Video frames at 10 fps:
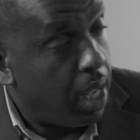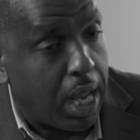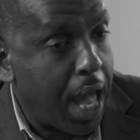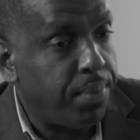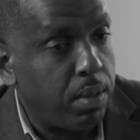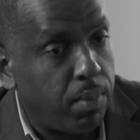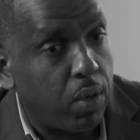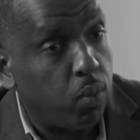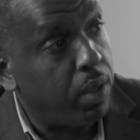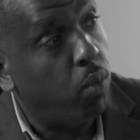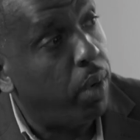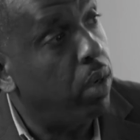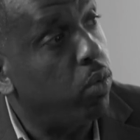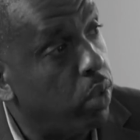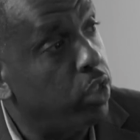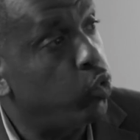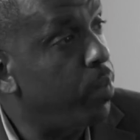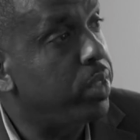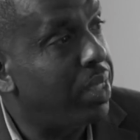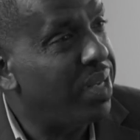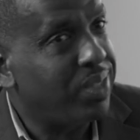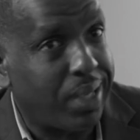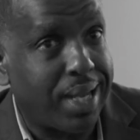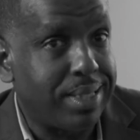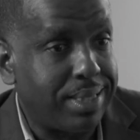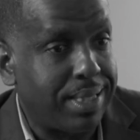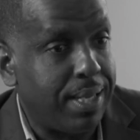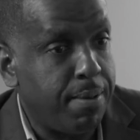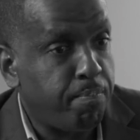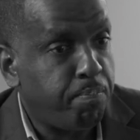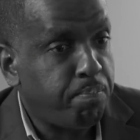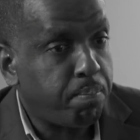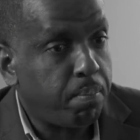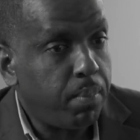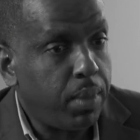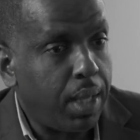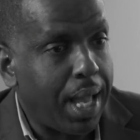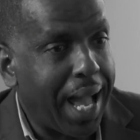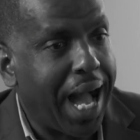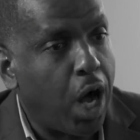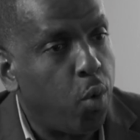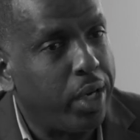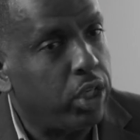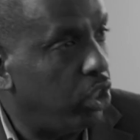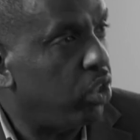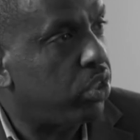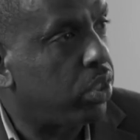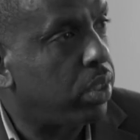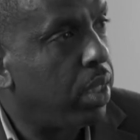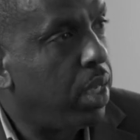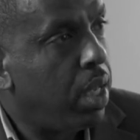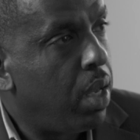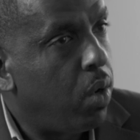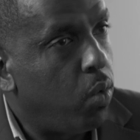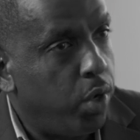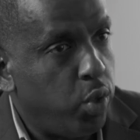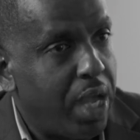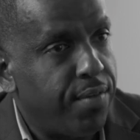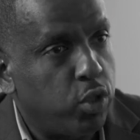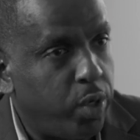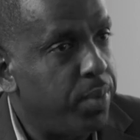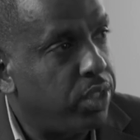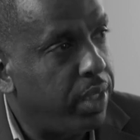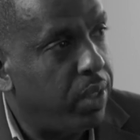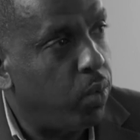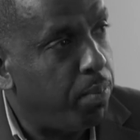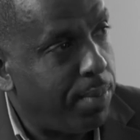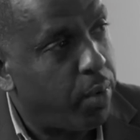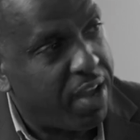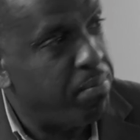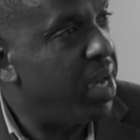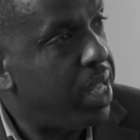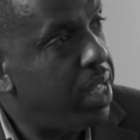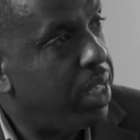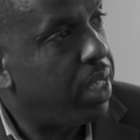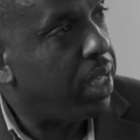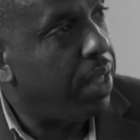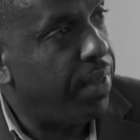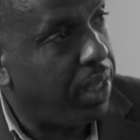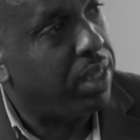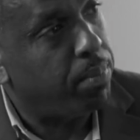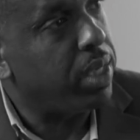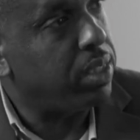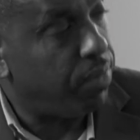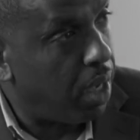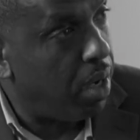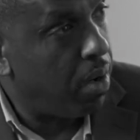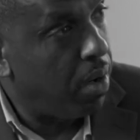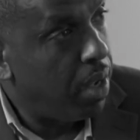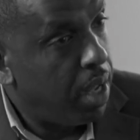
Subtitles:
It happened to be a really well-run treatment center, so I got to see how it looks when you have a treatment center where people have money and they can get the best of care.